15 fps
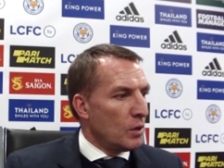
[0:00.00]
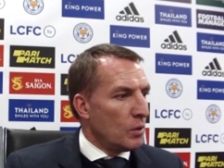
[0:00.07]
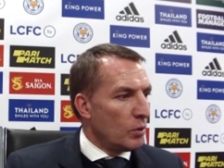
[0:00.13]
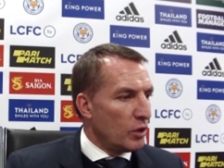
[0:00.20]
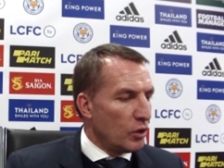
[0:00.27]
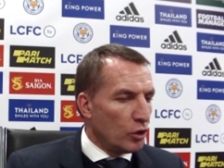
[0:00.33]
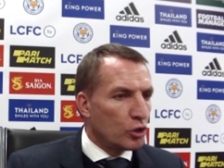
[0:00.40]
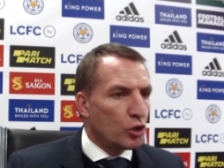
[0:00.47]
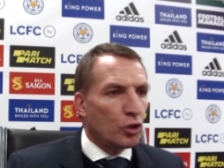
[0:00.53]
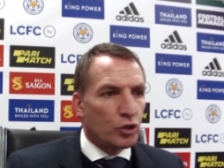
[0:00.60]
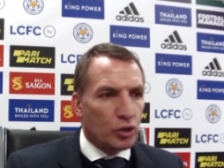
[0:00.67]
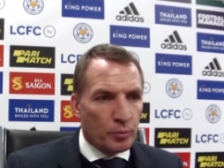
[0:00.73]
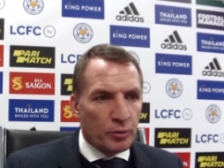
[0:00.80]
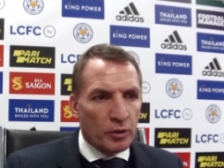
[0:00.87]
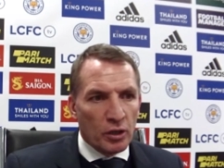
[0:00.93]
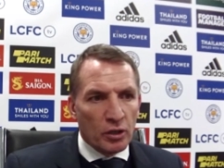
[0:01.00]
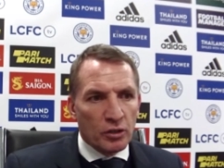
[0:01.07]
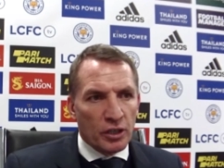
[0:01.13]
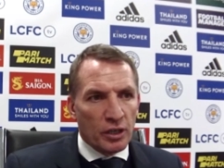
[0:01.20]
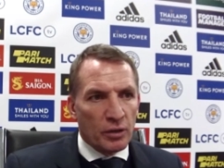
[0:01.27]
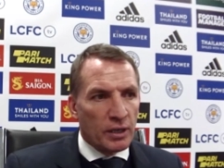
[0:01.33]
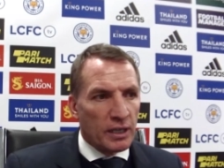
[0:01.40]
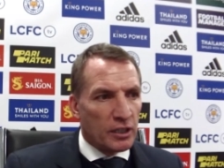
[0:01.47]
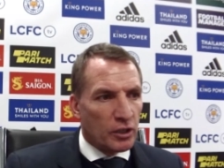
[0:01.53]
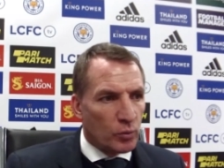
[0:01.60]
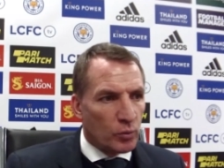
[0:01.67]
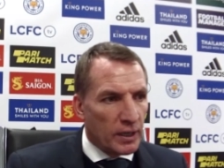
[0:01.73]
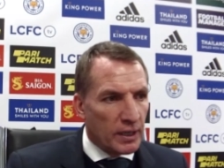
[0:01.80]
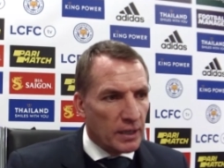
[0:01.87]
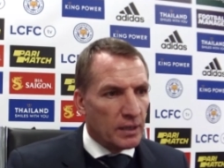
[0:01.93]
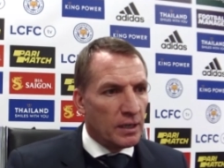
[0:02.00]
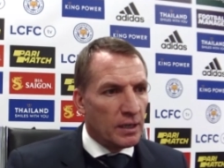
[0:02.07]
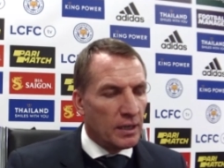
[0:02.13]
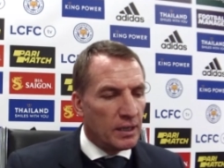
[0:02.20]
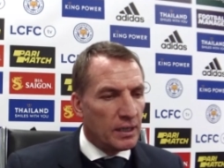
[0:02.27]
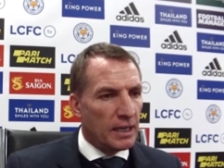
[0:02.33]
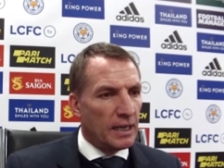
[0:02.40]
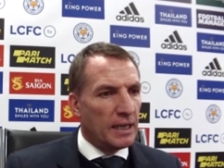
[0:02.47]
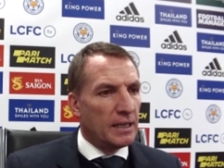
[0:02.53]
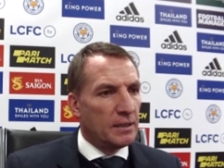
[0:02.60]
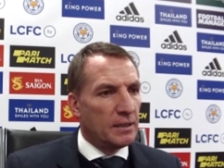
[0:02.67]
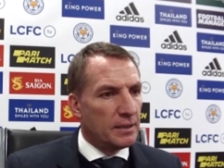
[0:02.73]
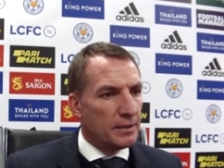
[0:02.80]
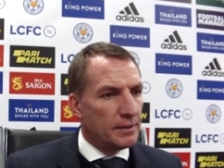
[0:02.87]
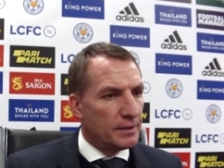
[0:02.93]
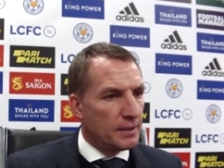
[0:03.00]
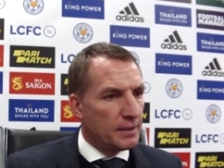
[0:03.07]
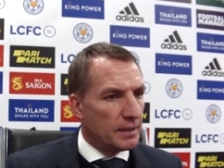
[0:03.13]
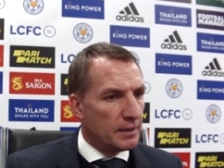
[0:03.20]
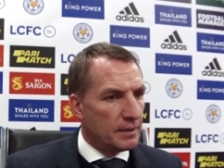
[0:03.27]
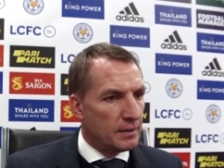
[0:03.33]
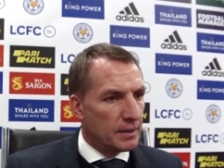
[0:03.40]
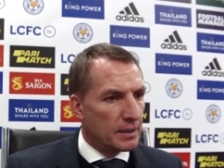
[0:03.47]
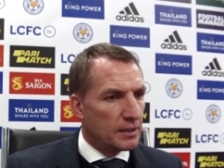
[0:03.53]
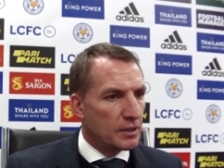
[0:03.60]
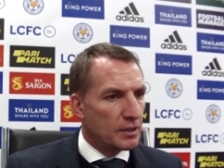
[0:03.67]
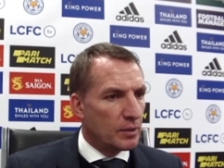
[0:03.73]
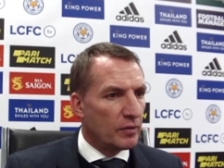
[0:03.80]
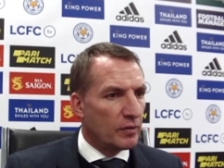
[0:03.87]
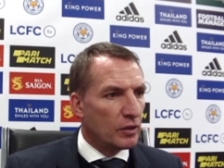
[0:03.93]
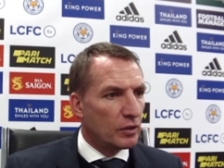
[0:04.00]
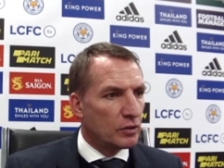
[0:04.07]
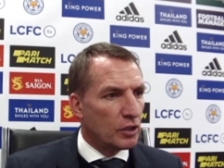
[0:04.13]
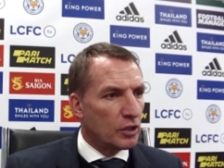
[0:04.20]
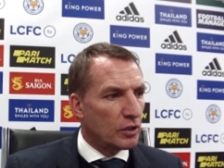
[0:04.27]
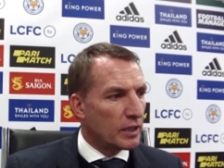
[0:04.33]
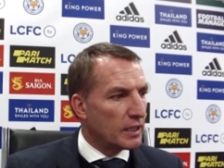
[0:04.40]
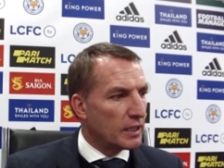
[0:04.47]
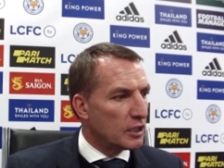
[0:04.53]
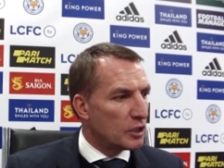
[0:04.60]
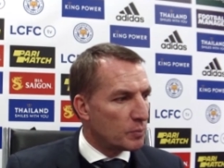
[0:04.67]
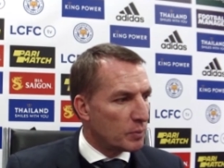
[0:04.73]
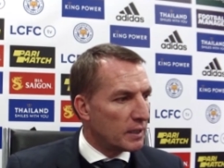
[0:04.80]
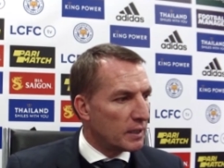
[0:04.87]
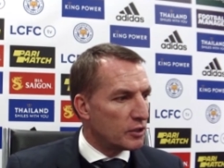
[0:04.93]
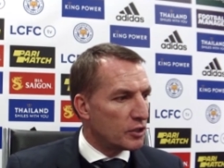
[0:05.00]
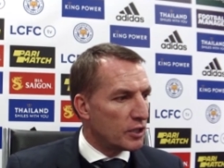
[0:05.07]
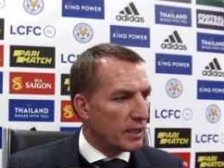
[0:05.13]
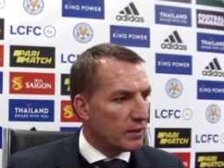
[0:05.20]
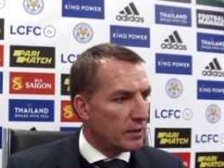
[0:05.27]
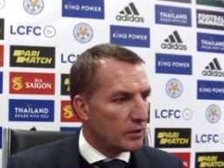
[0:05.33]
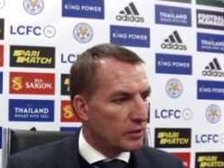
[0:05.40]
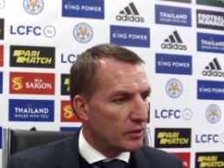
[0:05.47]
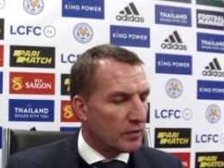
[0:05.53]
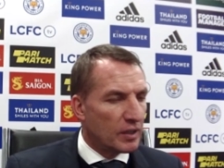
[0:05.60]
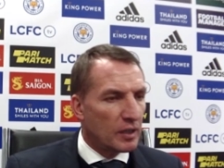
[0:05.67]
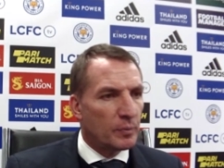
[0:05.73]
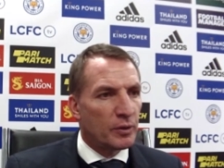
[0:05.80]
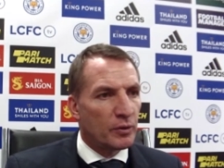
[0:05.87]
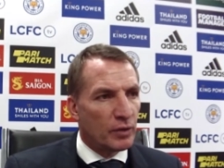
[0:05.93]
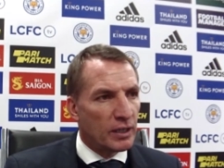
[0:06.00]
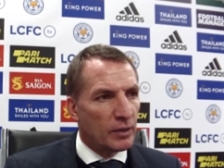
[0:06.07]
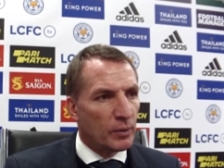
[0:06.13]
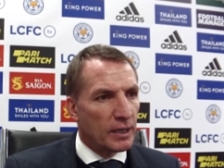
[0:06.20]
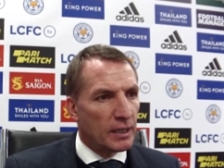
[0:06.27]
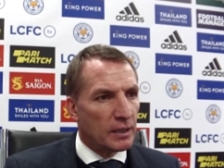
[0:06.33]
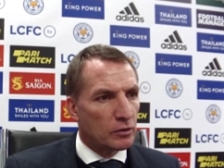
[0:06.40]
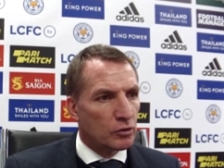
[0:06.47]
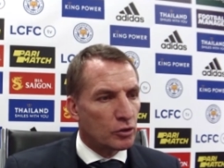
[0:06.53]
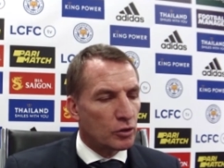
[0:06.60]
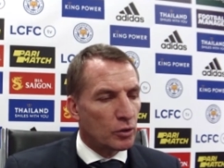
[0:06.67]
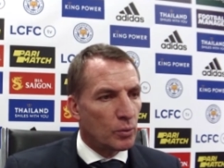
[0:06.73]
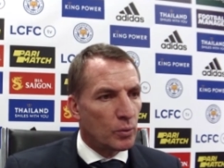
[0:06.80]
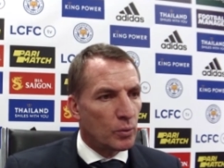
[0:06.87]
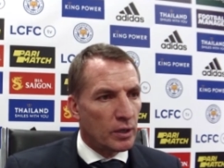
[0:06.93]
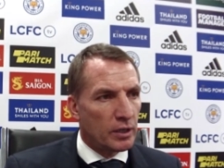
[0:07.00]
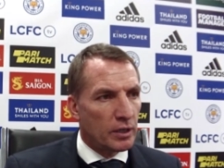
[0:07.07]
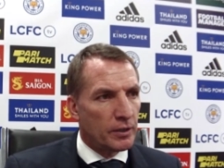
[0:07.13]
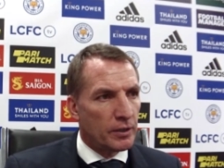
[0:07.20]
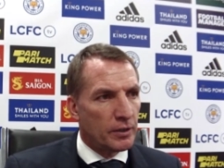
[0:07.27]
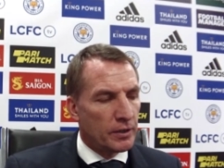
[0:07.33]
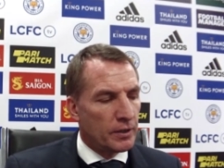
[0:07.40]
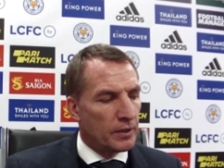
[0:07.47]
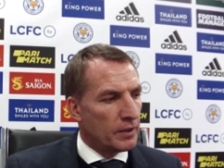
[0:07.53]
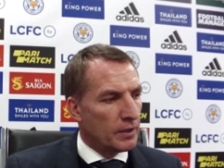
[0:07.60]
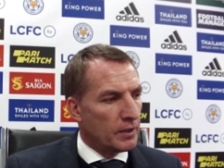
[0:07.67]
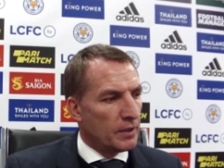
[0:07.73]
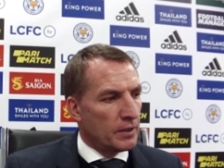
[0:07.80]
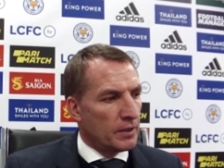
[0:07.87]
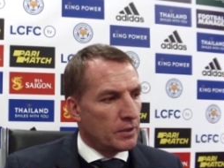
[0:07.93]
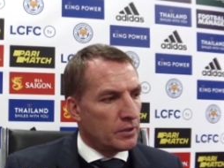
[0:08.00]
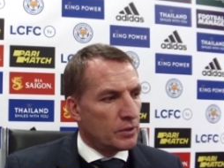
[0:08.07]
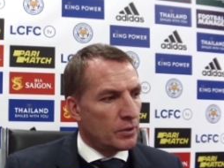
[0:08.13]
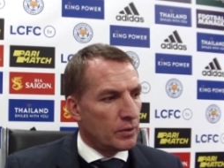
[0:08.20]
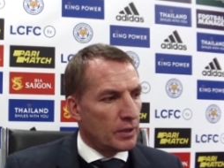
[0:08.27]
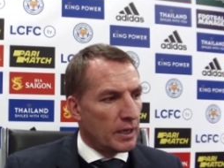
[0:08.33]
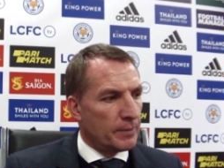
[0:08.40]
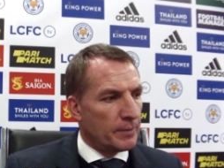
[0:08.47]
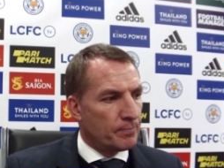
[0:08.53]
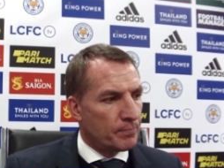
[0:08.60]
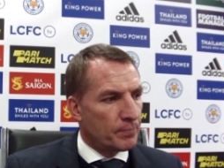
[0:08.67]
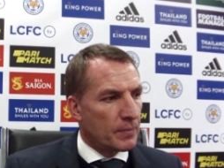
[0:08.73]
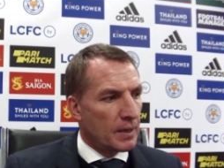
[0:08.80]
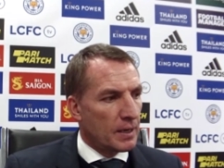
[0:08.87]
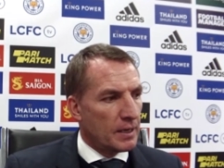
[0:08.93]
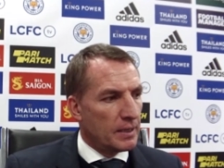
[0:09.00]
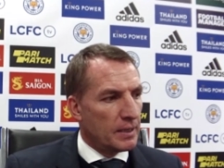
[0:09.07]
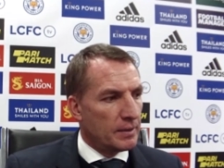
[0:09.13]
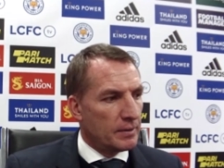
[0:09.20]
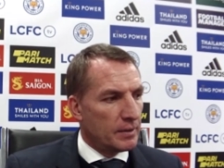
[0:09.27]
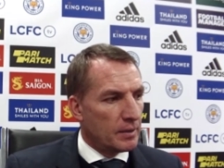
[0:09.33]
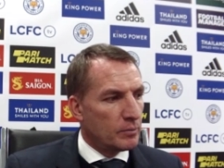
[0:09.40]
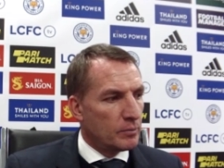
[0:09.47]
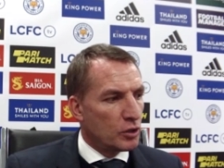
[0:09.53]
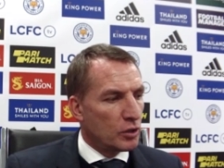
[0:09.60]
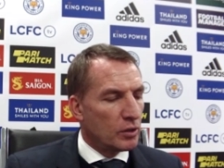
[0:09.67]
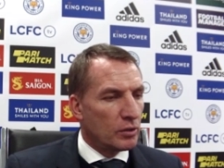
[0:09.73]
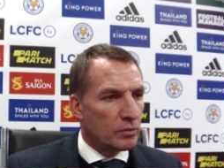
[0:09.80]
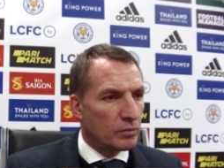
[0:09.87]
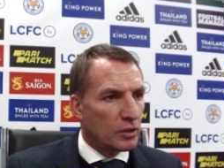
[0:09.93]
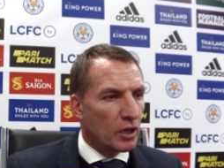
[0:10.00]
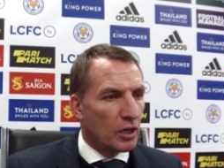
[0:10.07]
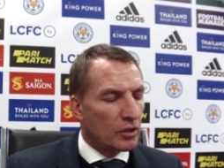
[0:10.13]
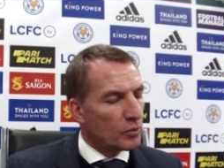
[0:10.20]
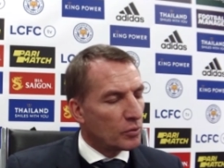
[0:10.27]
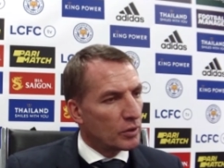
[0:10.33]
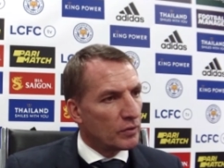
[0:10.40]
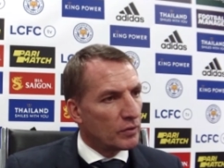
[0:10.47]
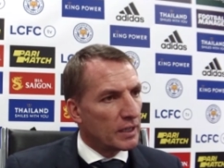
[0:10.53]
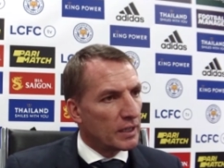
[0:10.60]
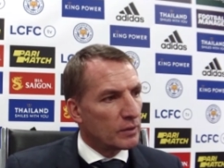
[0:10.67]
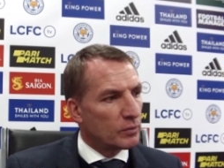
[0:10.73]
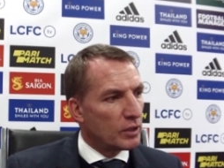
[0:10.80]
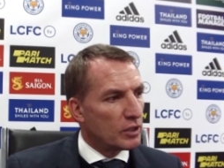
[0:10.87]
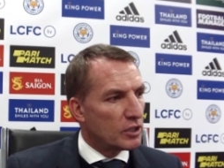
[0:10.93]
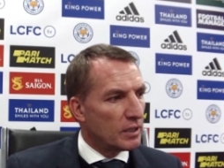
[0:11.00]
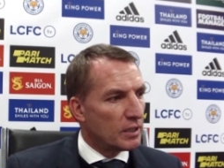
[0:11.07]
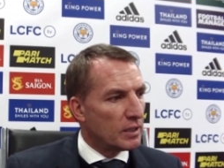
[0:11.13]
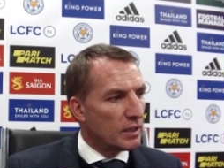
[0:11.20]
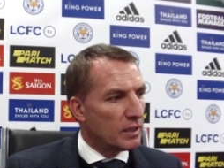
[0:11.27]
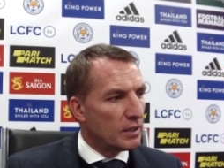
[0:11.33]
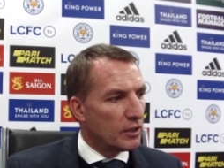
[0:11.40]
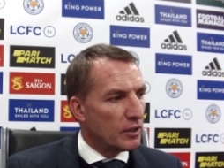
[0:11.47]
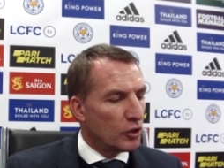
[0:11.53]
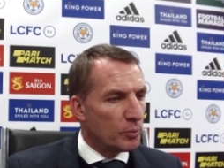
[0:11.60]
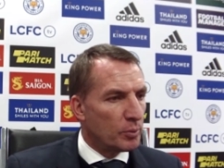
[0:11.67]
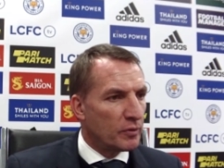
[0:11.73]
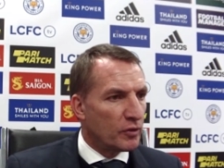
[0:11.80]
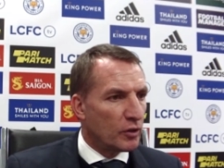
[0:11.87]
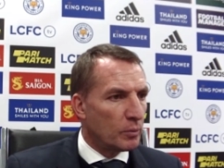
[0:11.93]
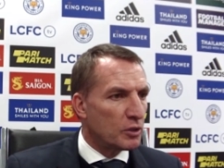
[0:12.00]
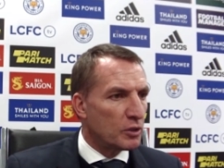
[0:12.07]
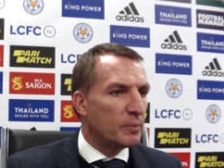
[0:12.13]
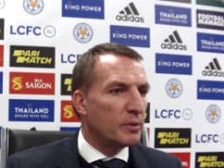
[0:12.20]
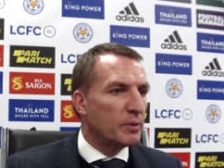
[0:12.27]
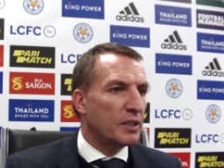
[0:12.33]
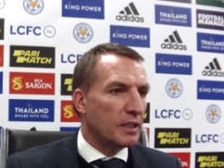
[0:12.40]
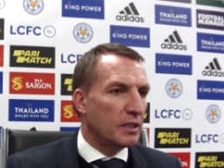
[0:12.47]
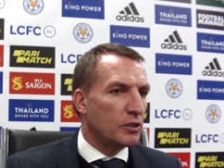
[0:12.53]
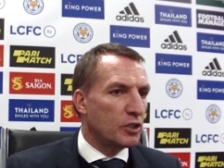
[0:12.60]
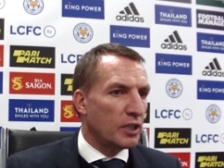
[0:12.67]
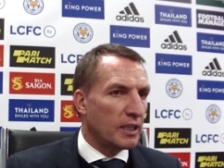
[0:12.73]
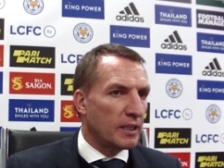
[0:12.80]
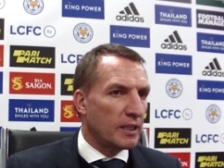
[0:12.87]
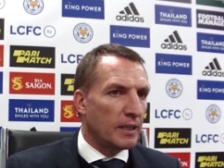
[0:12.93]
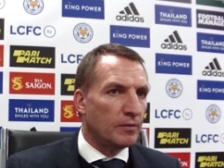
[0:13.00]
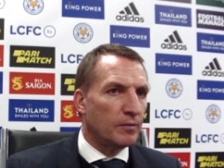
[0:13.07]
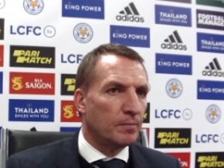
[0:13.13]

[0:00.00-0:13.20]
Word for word: They all contributed to a really good win, Ian, and uh, like I said, we have a lot of young English players here that are developing really well. So, uh, so yeah. Uh, I'm sure Gareth would have liked what he's seen in, in their performance, in particular second half.